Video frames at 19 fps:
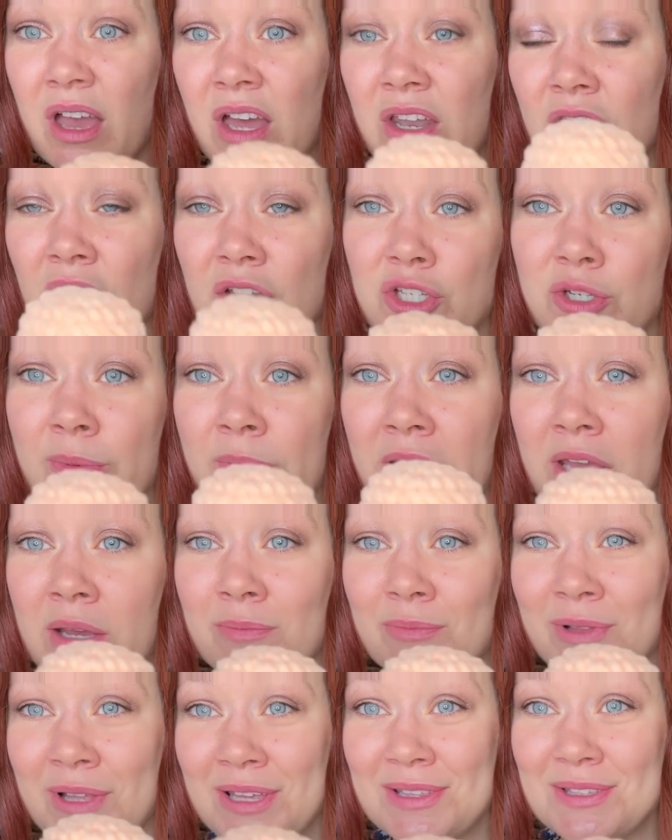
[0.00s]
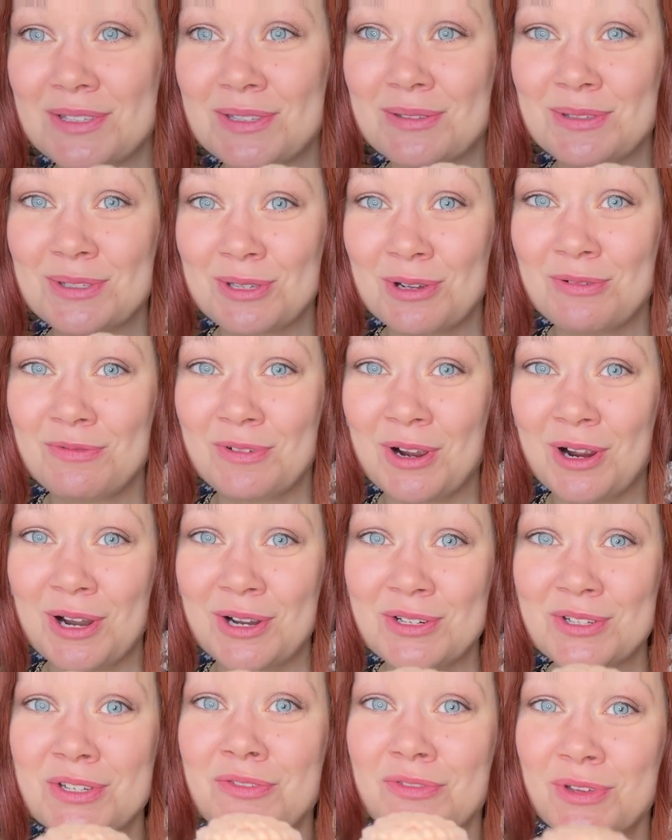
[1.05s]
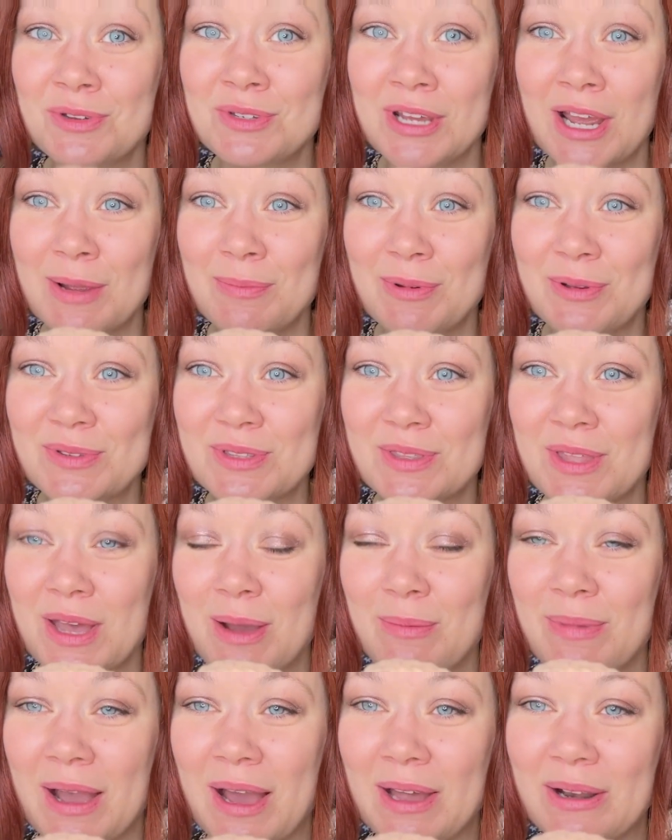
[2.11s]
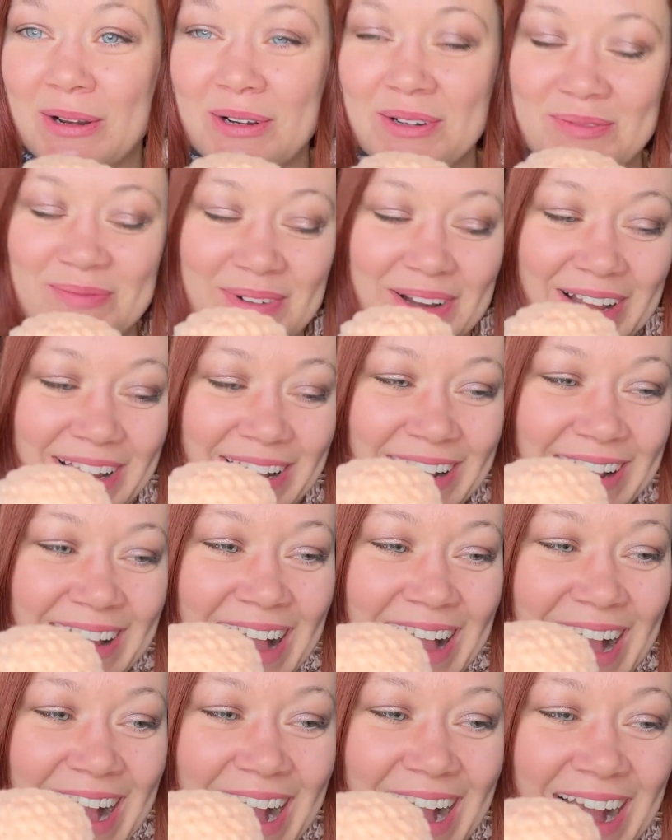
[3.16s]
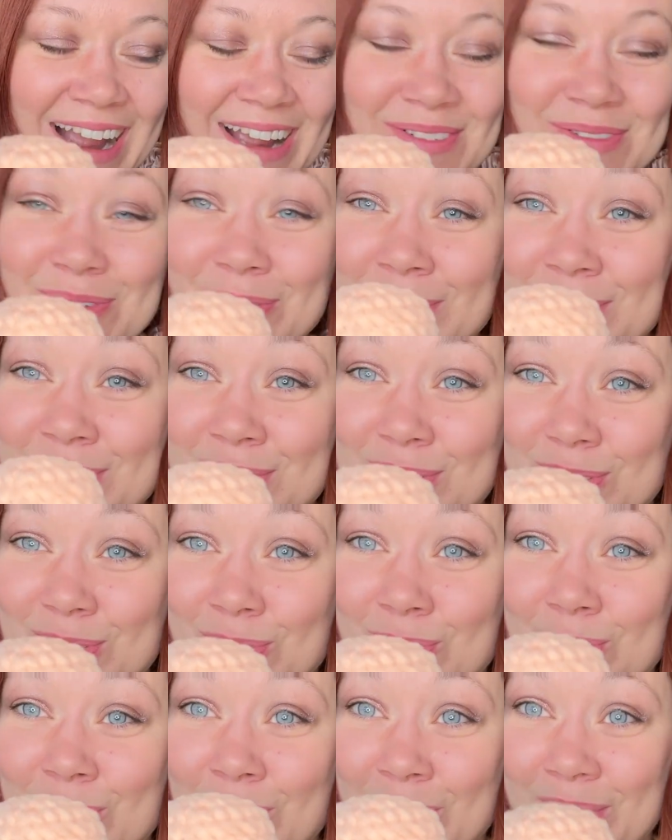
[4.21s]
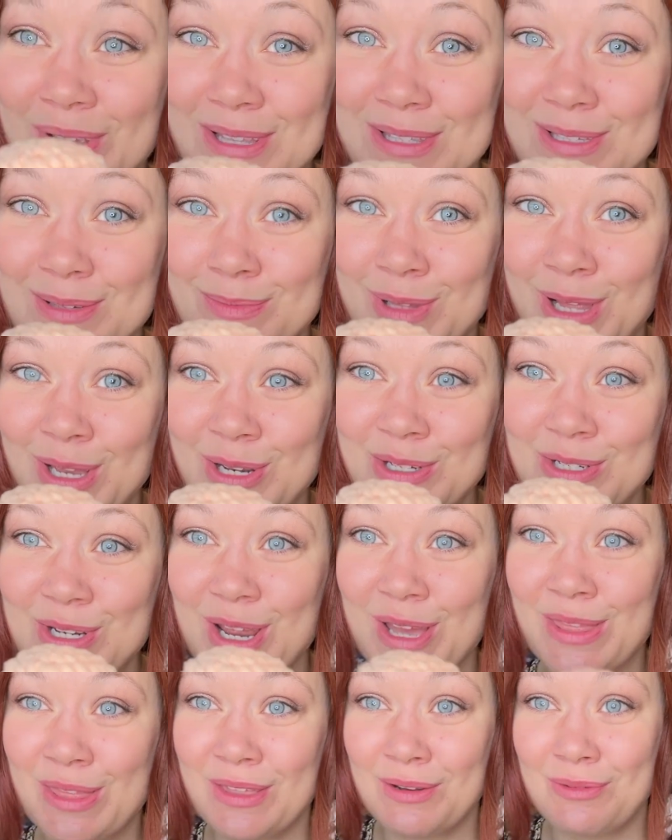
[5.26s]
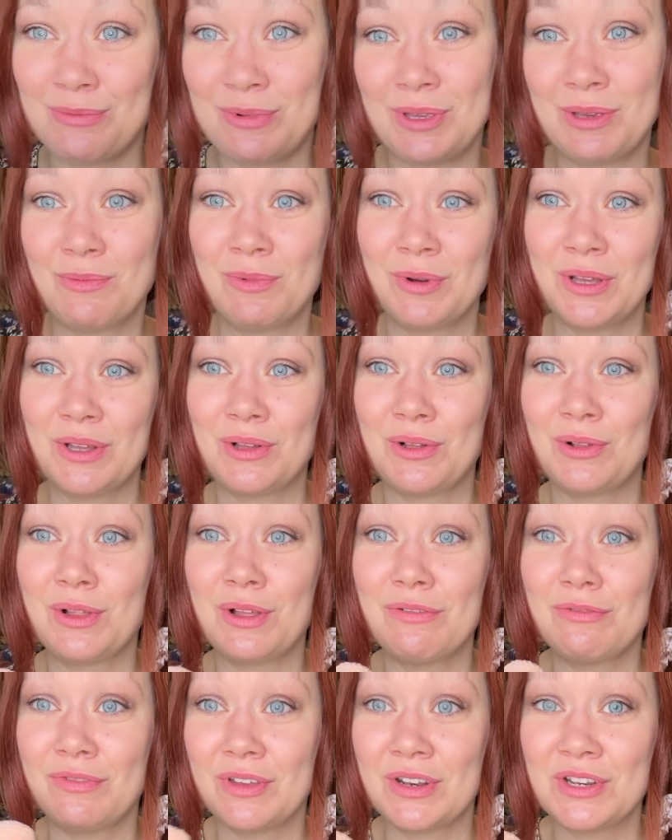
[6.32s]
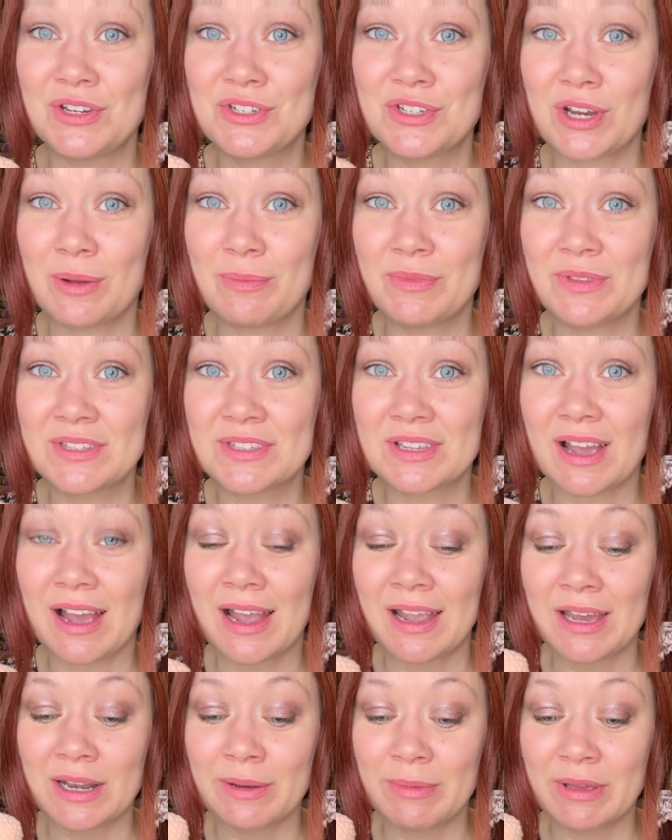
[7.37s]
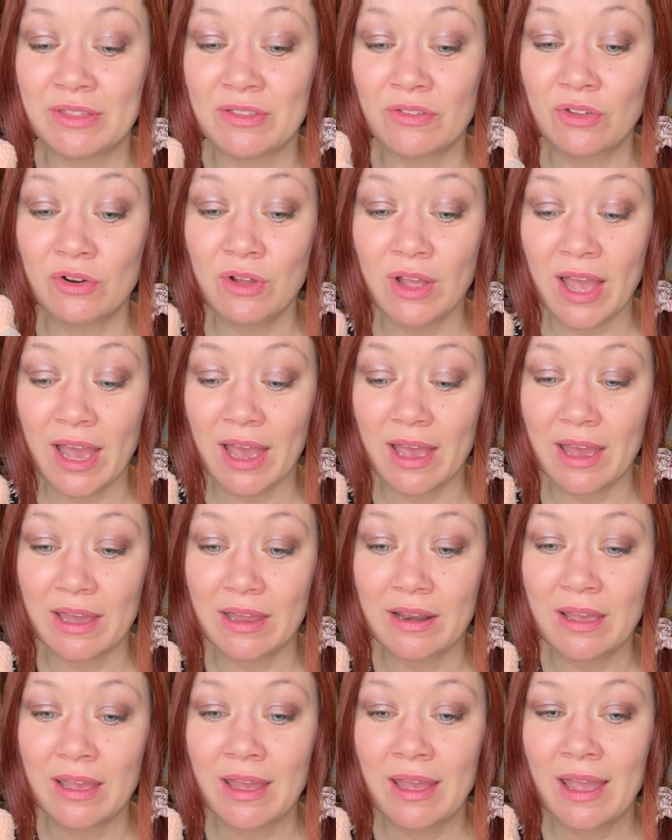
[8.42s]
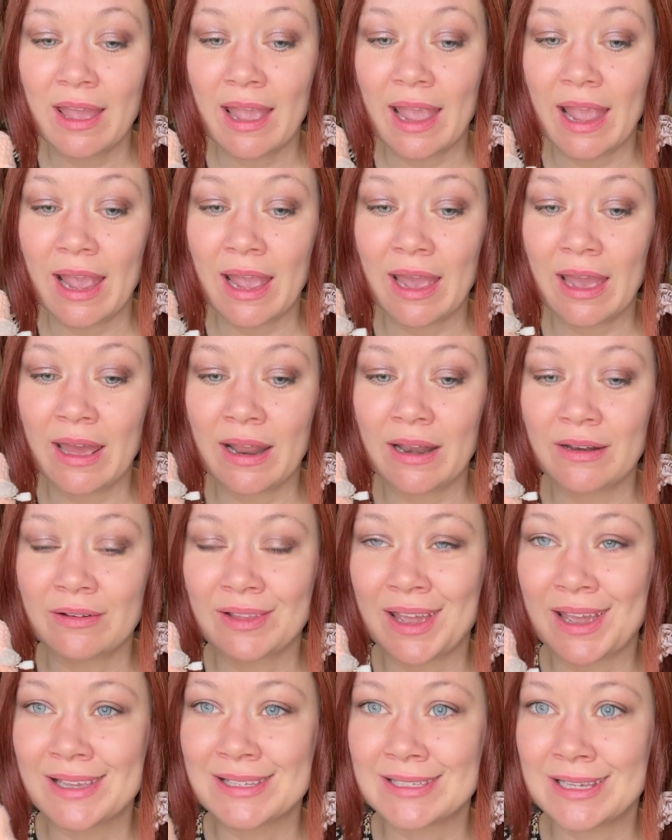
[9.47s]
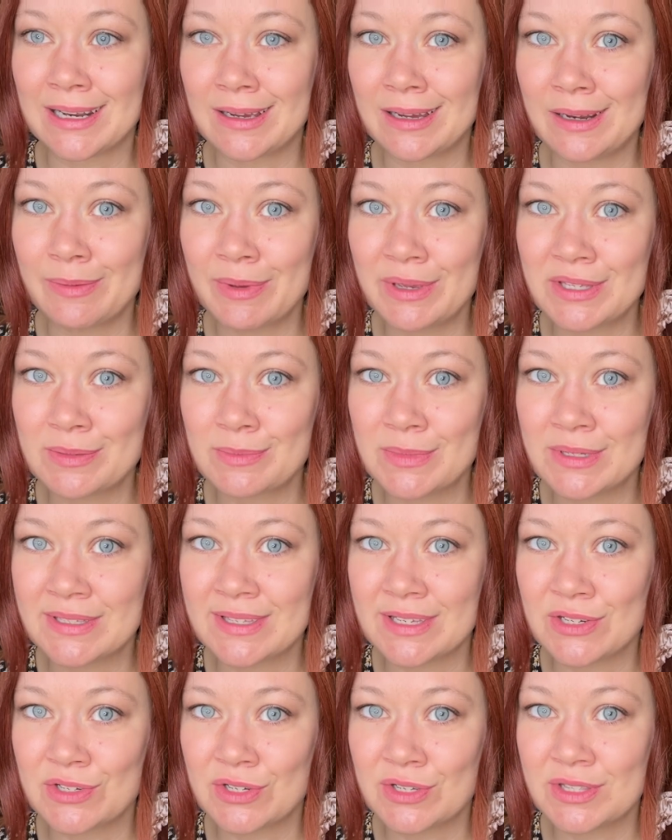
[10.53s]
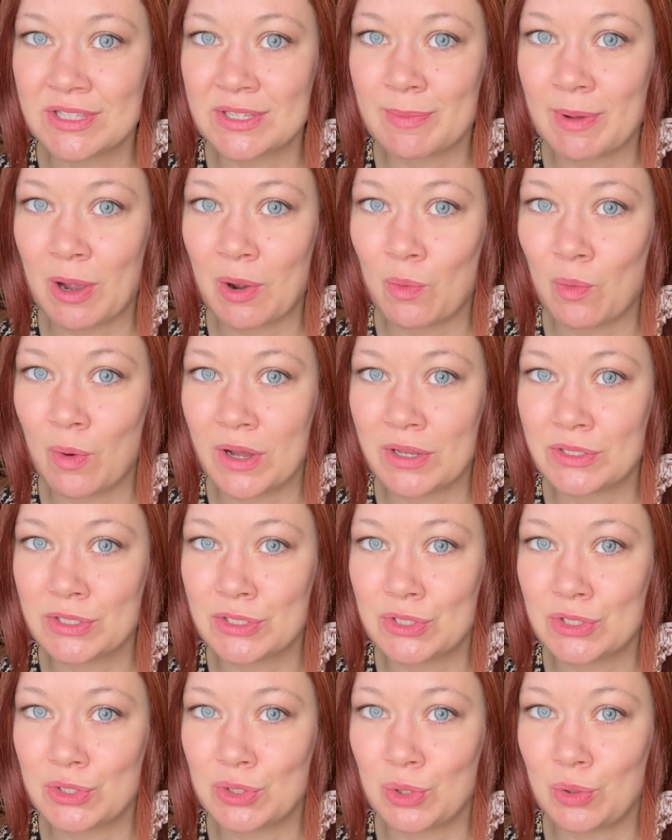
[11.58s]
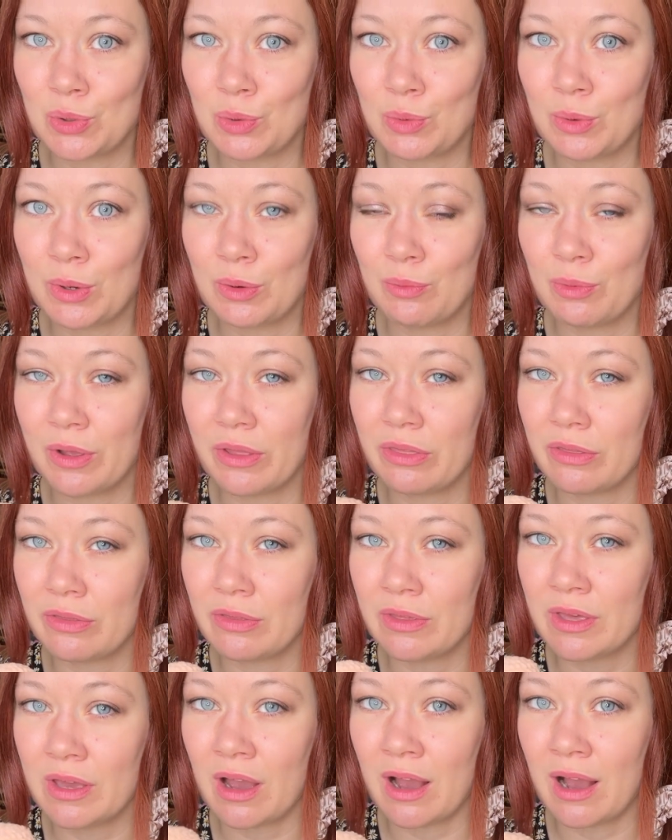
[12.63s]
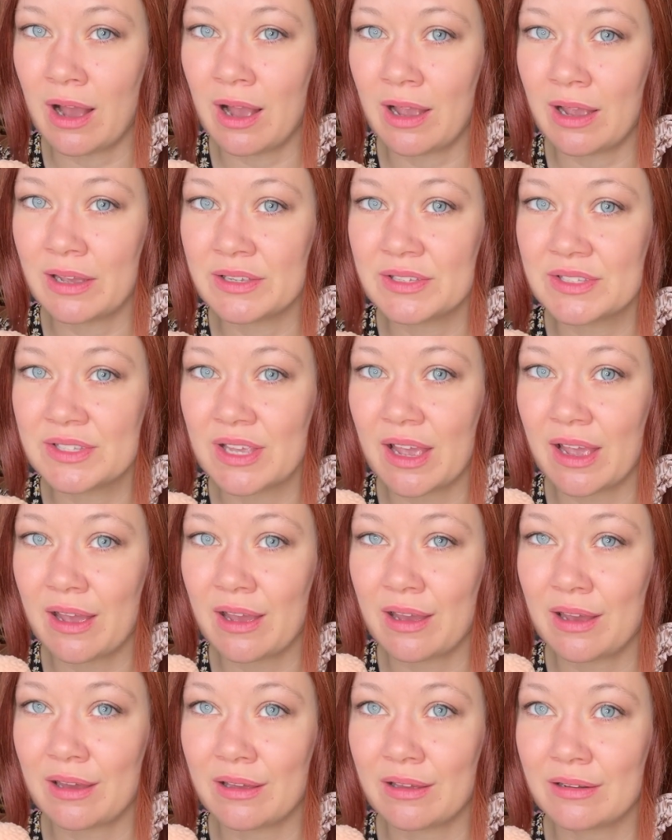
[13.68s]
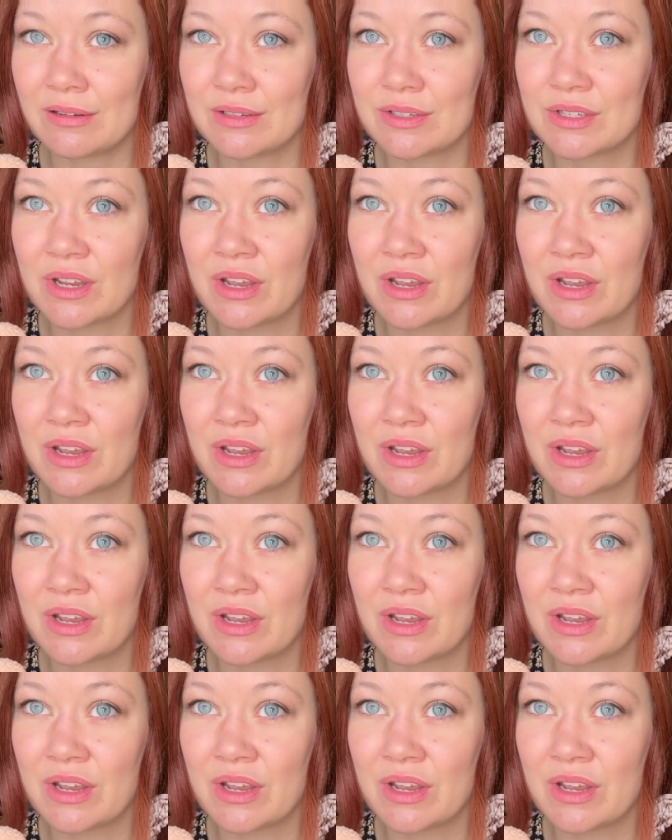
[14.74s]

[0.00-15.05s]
Not too many complaints so far, just a few typos in that pattern, but I'm going to go eat some lunch and then we will finish up this guy. I got to make the little head, and like I said, I got to make some decisions about what to do with the eyes and